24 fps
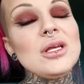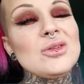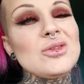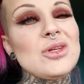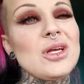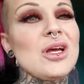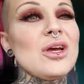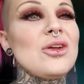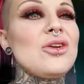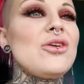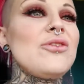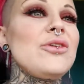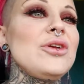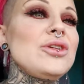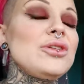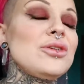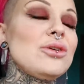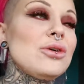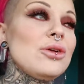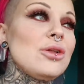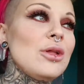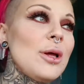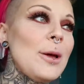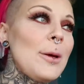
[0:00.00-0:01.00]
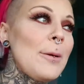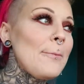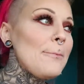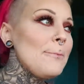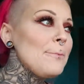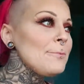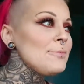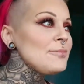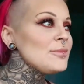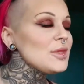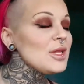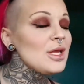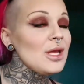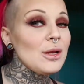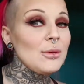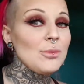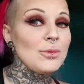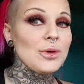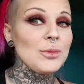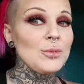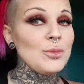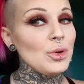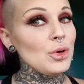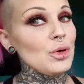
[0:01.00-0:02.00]
It's like an orange colour. I'm
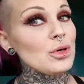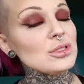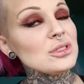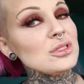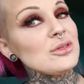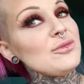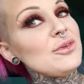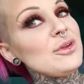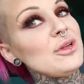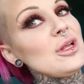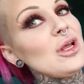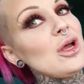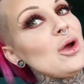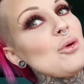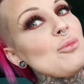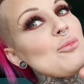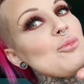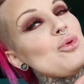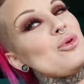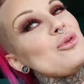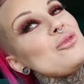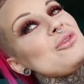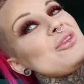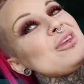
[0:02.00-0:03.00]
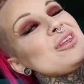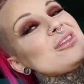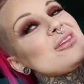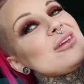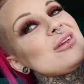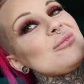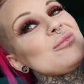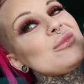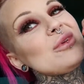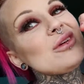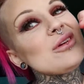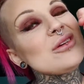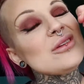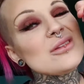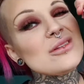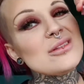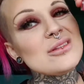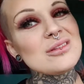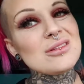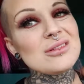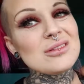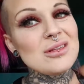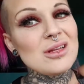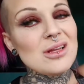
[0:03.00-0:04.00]
going to pause the video and put this on
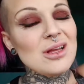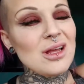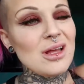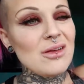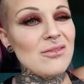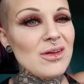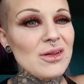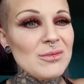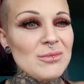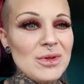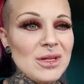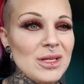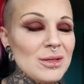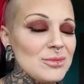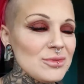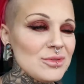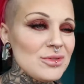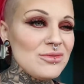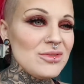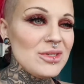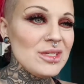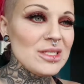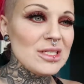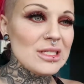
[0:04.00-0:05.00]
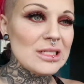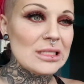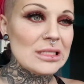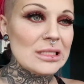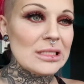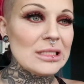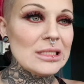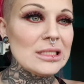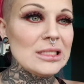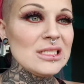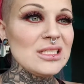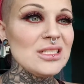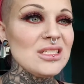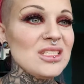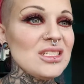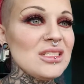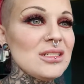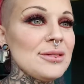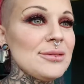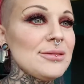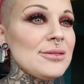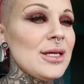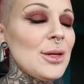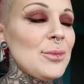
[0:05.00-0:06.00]
because I've had my lips done recently
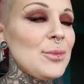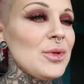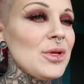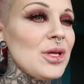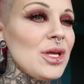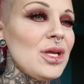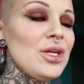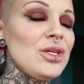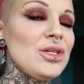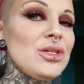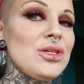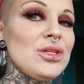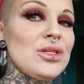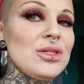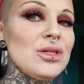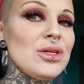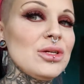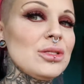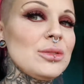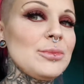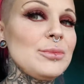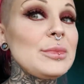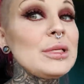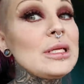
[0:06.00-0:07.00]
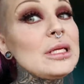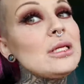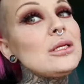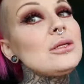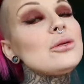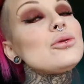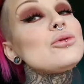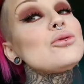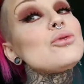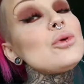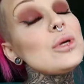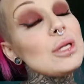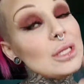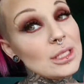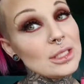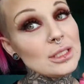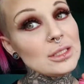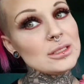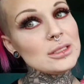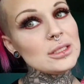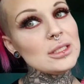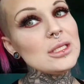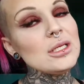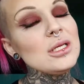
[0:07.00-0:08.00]
and application's not been
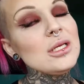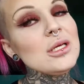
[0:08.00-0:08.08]
great.